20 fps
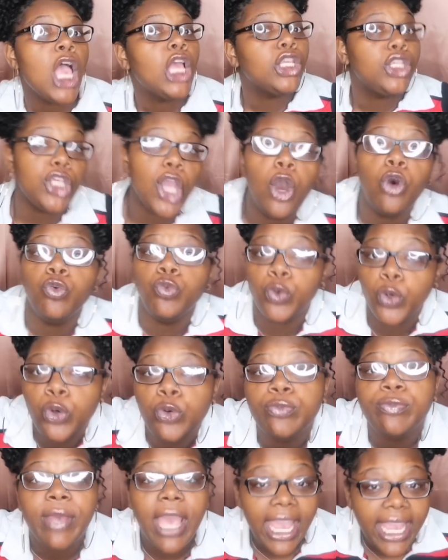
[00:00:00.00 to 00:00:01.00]
Your
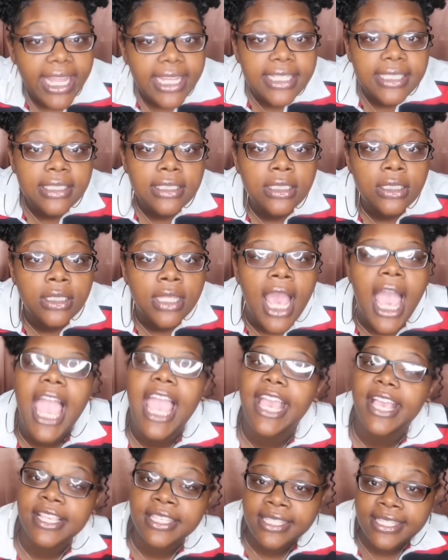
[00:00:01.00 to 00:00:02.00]
roommate
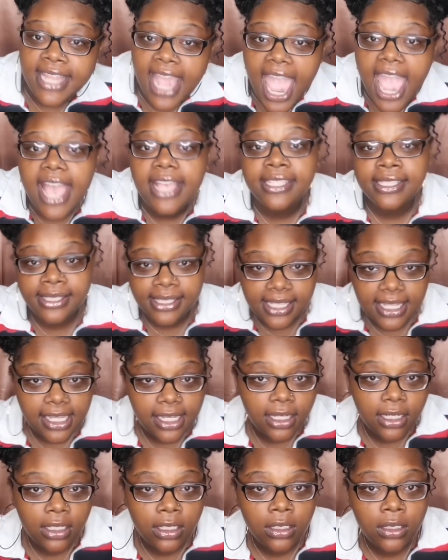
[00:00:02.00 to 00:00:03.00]
is nasty.